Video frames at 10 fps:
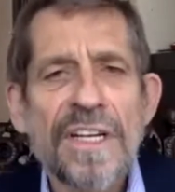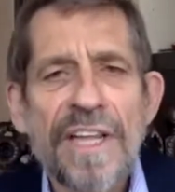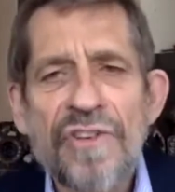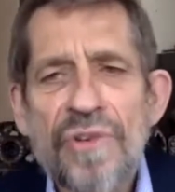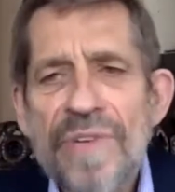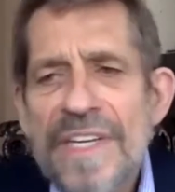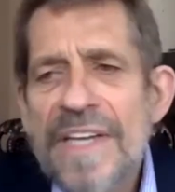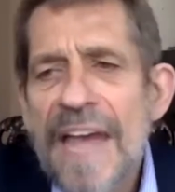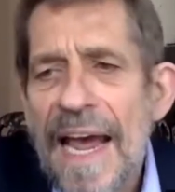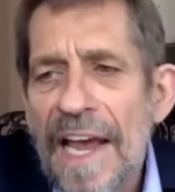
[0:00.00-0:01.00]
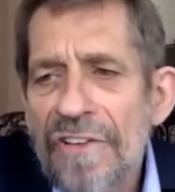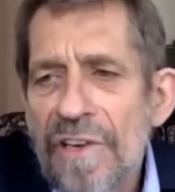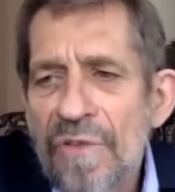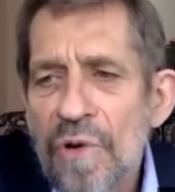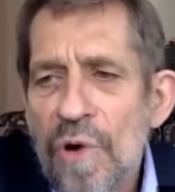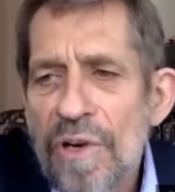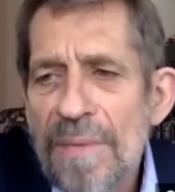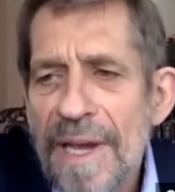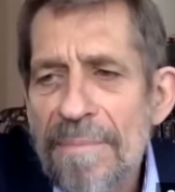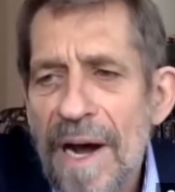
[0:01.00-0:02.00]
that you need to ask if you're going to
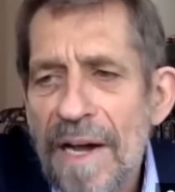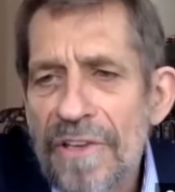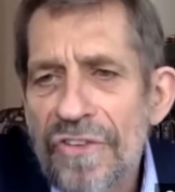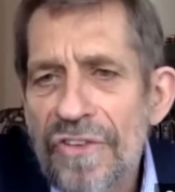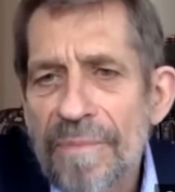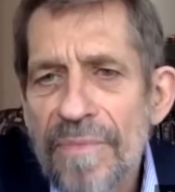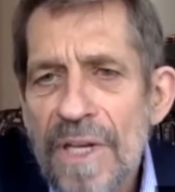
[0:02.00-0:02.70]
make policy.